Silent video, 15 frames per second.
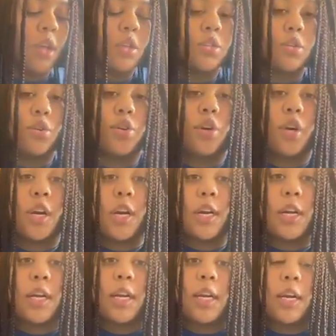So you're going to
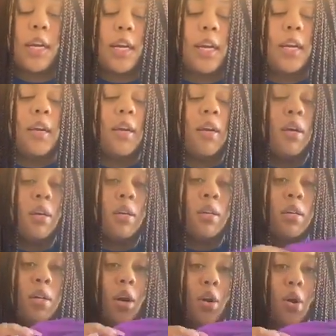need
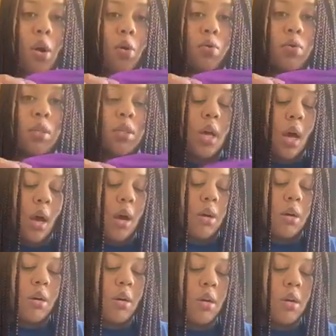an old sock,